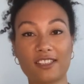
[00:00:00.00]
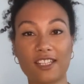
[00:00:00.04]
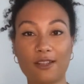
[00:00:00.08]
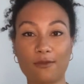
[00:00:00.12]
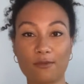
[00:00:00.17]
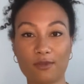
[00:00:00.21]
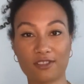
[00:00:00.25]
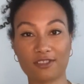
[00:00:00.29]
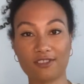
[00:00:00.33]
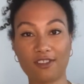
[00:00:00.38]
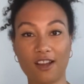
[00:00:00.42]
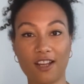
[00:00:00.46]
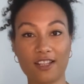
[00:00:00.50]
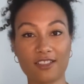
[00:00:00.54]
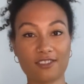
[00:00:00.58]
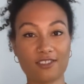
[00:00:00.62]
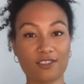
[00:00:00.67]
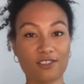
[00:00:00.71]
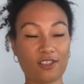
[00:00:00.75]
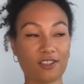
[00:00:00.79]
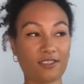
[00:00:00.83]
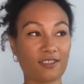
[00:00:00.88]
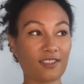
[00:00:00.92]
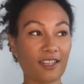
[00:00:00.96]
it was nice to
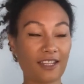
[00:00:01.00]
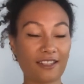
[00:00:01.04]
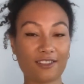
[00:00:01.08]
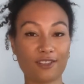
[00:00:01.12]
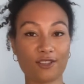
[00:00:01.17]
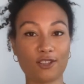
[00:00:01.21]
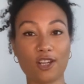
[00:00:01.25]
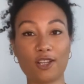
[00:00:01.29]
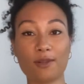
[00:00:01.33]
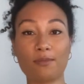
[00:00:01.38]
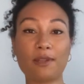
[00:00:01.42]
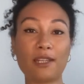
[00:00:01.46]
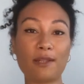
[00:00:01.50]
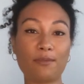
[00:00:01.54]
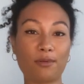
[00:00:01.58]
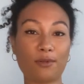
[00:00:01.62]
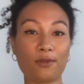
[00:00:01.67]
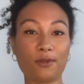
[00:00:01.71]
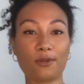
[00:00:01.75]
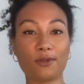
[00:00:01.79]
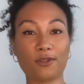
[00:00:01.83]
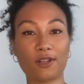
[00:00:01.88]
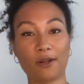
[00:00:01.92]
just get to know people,